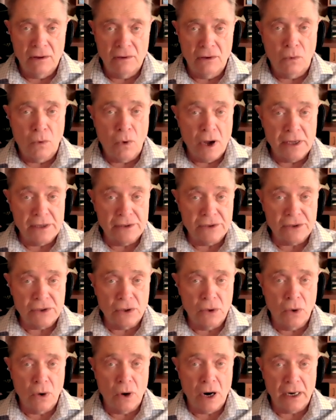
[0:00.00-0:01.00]
The ones
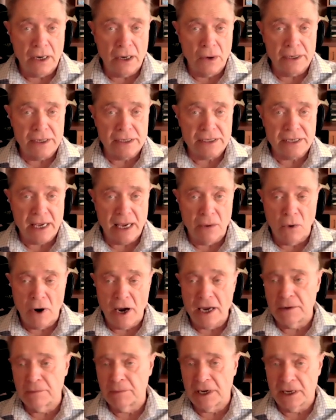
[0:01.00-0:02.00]
who are going to say,
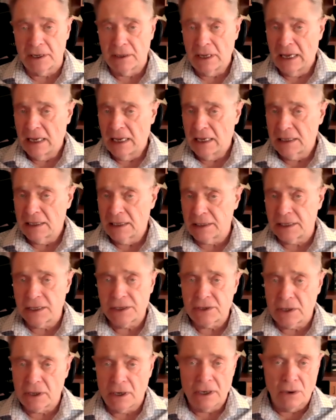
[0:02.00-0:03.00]
wait a minute, this
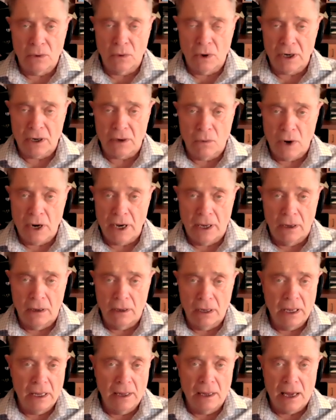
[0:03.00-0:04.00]
isn't going to work well.